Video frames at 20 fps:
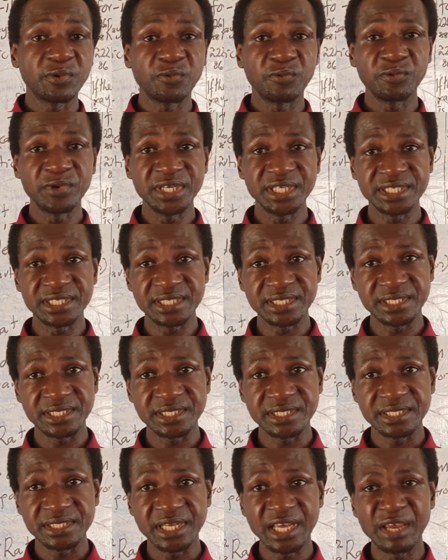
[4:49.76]
with
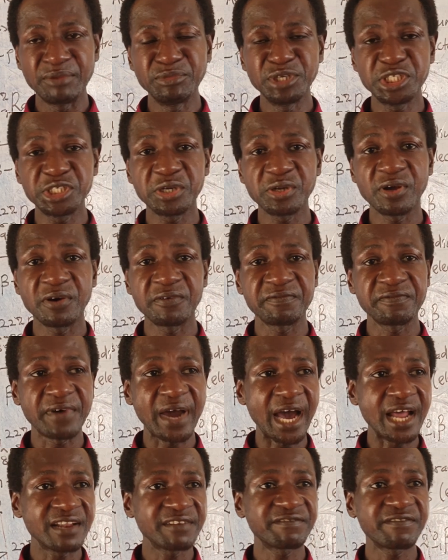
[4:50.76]
emission of
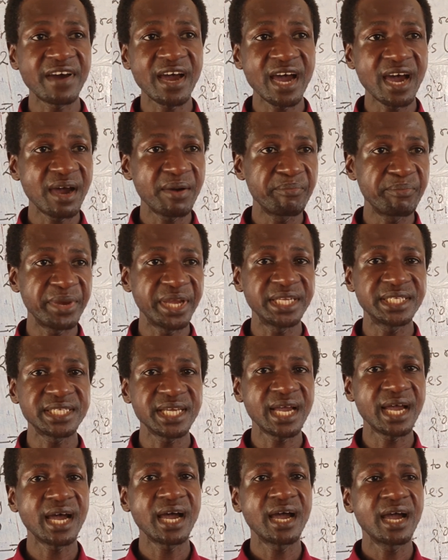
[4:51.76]
alpha,
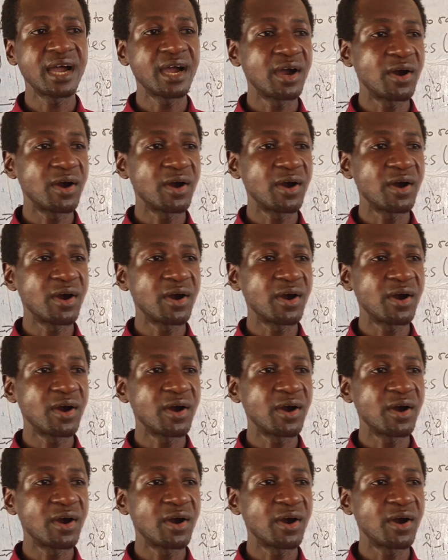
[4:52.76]
beta,